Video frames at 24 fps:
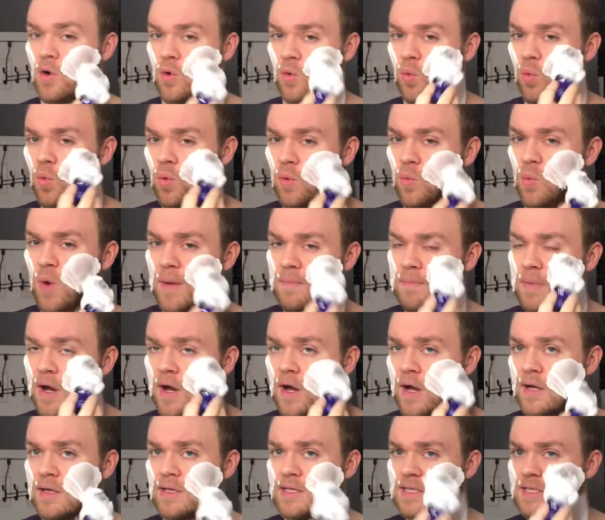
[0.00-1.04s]
or wet
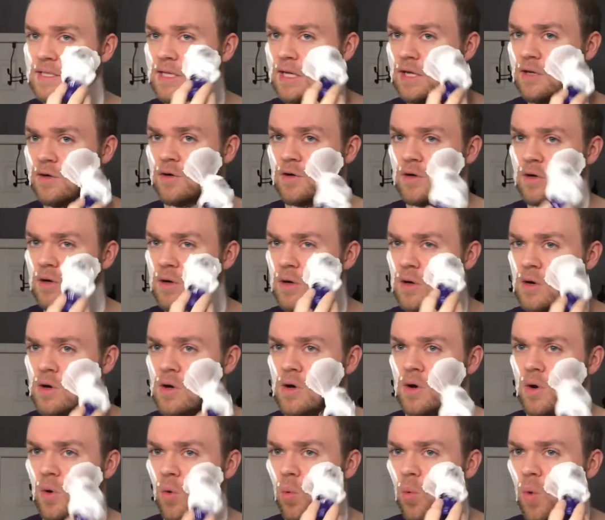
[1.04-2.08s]
pine, cedar,
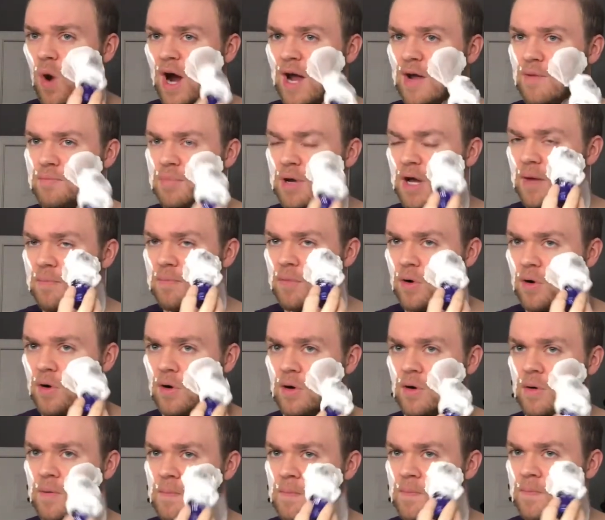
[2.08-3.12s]
white
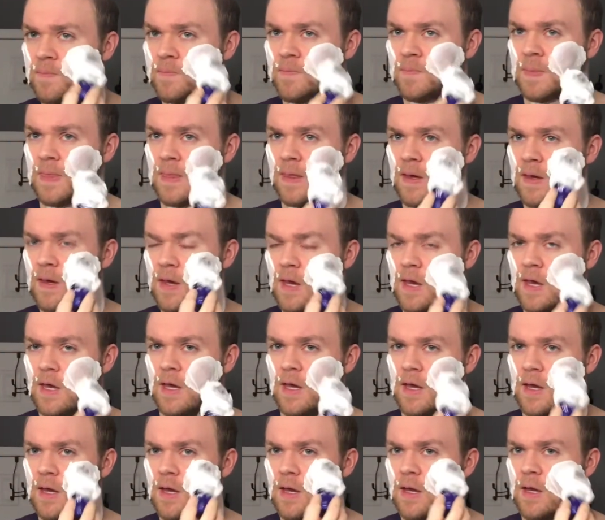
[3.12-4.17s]
pepper,
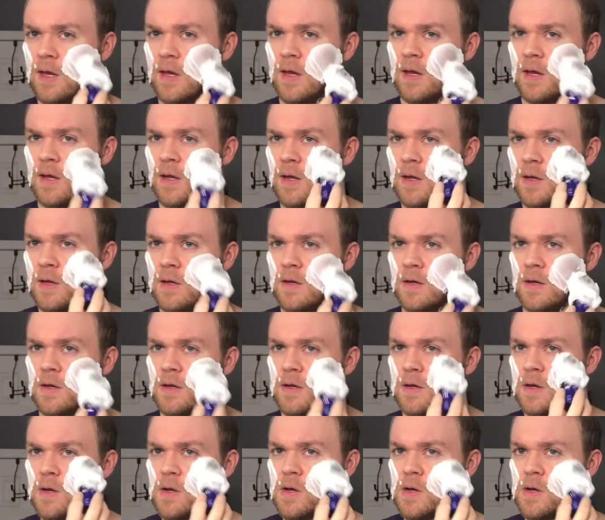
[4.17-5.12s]
and